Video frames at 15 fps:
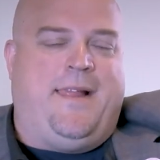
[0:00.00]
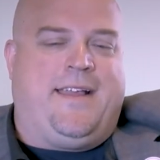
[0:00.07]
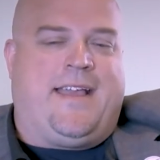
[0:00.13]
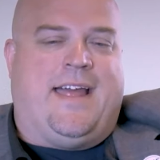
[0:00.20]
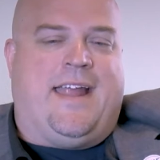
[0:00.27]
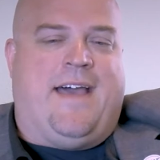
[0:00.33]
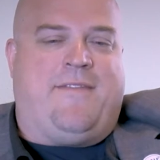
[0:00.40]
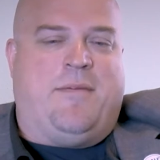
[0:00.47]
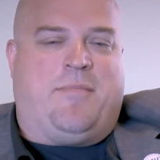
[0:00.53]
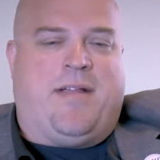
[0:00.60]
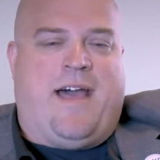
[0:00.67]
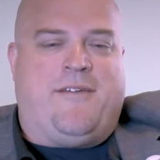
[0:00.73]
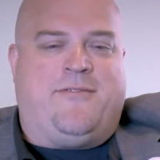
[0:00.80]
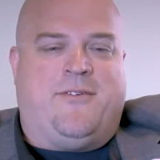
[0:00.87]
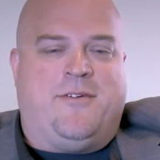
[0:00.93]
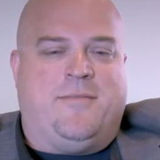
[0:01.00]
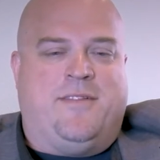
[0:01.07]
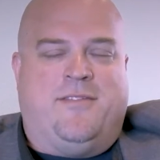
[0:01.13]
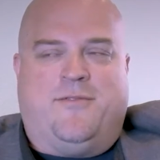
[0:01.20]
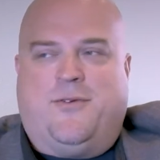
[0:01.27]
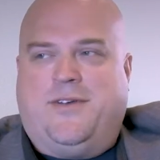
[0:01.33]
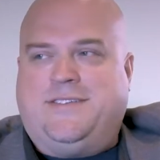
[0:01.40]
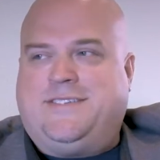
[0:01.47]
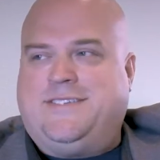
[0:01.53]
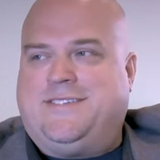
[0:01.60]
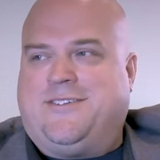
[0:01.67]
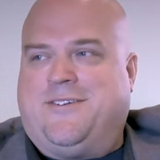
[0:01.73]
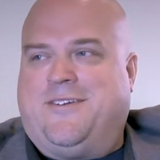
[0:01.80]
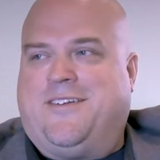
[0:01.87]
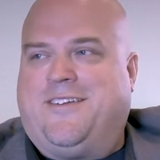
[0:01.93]
kind of have the platform and the
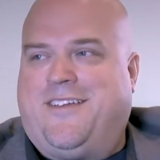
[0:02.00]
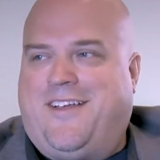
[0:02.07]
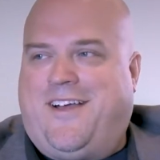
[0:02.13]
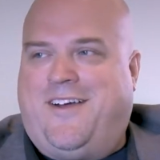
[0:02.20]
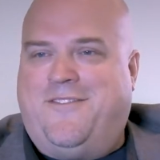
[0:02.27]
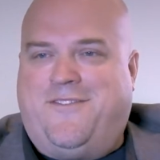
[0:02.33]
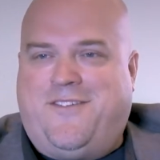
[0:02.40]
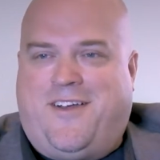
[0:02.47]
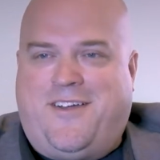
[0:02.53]
voices are on,